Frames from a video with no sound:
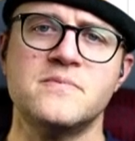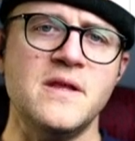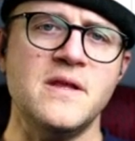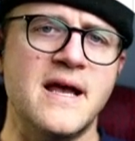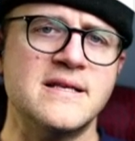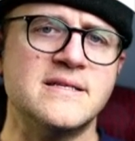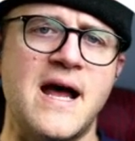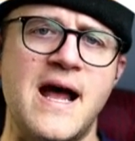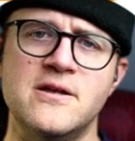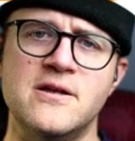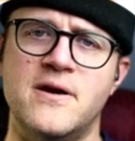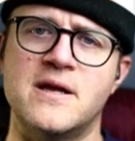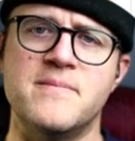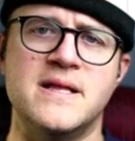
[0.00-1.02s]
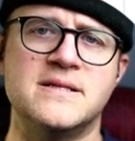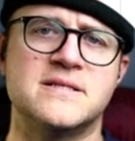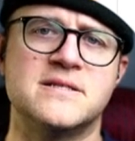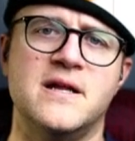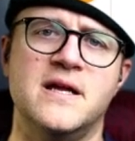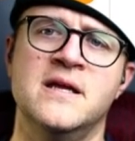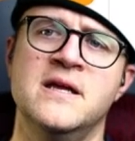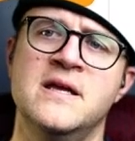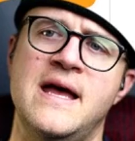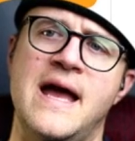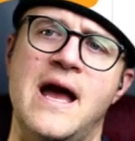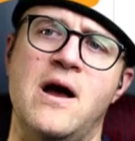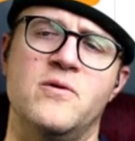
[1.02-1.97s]
guys, I highly recommend starting
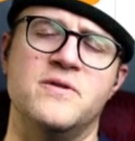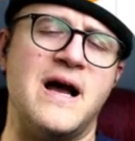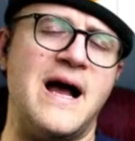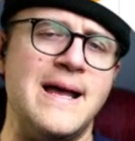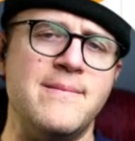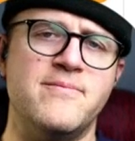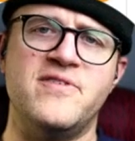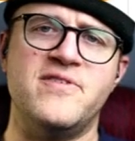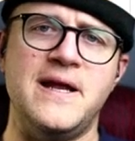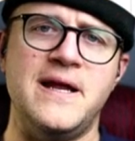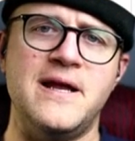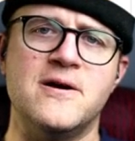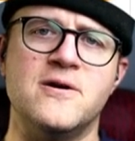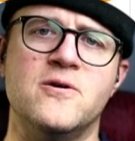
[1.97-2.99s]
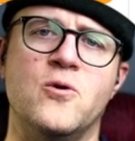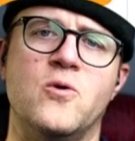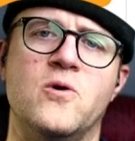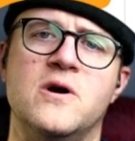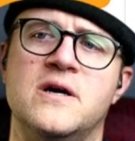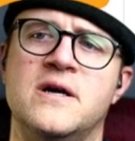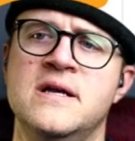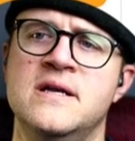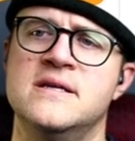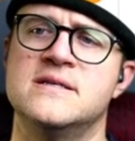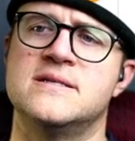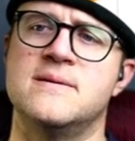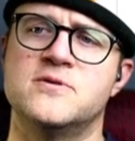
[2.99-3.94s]
out with a hype video or
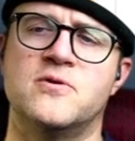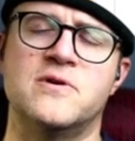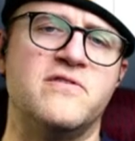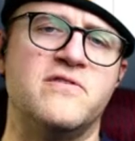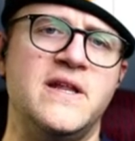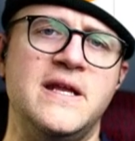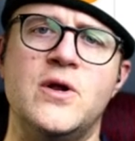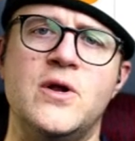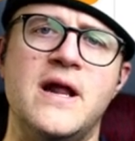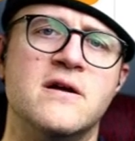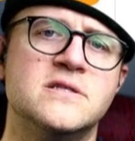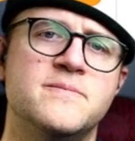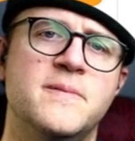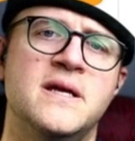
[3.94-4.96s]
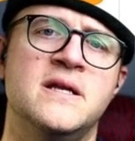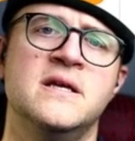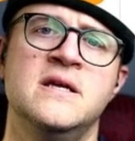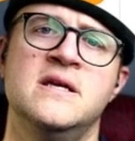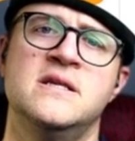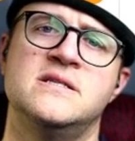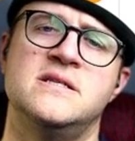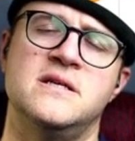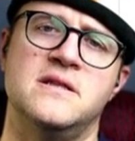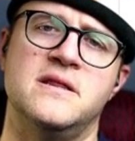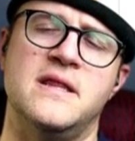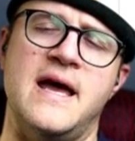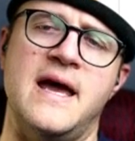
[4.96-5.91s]
some sort of video announcement
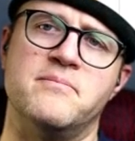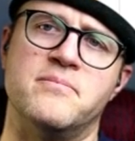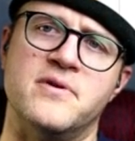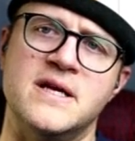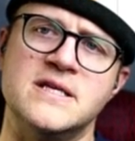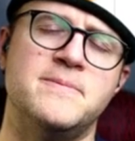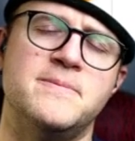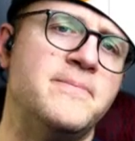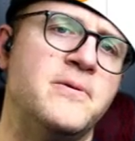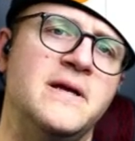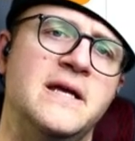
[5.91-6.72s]
that brings people